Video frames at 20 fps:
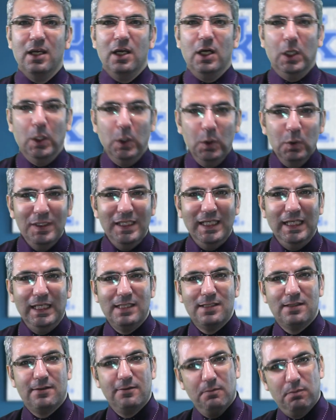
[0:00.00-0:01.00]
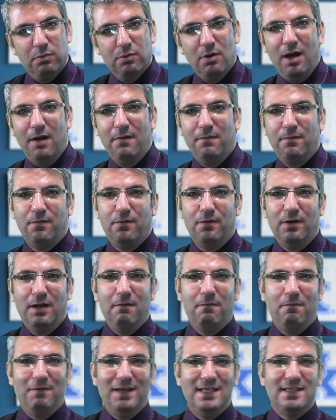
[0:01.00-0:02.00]
Who needs to apply for
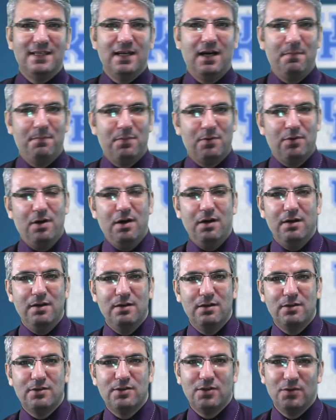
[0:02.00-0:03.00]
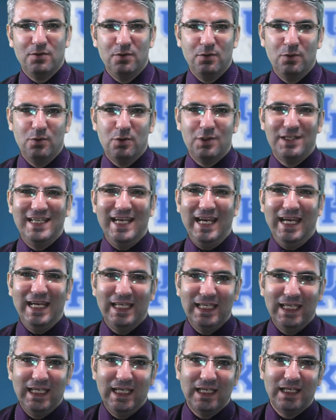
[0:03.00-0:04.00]
a visa prior to
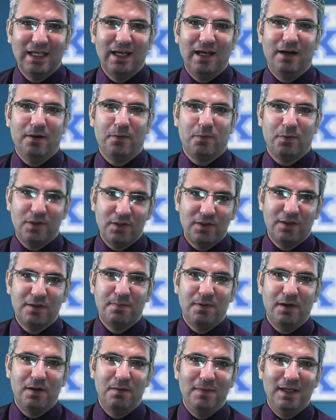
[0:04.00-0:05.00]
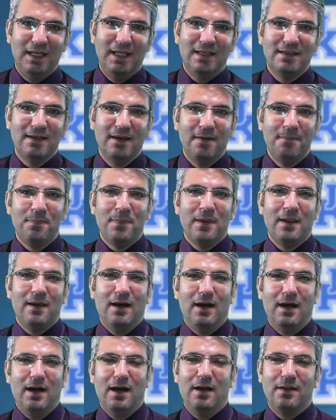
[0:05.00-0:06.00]
gaining a residence permit?
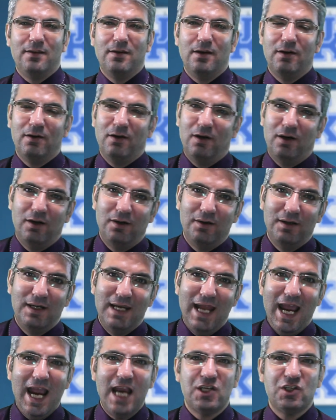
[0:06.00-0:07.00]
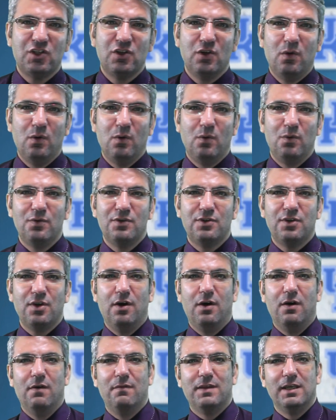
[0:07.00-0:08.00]
There are nationals
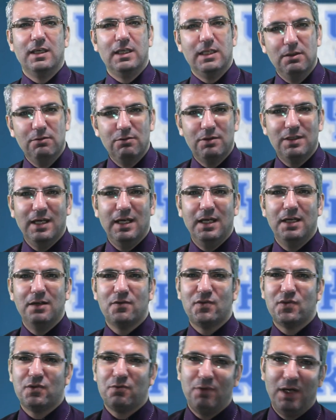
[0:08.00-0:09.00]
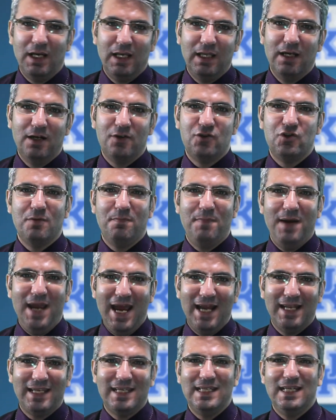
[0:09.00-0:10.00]
of the UK, Australia,
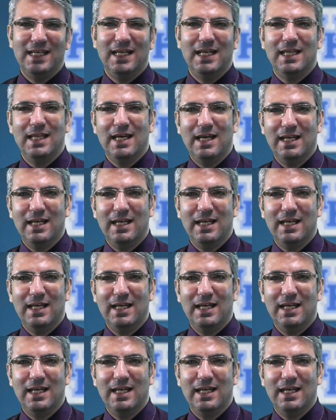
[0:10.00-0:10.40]
Japan, Canada,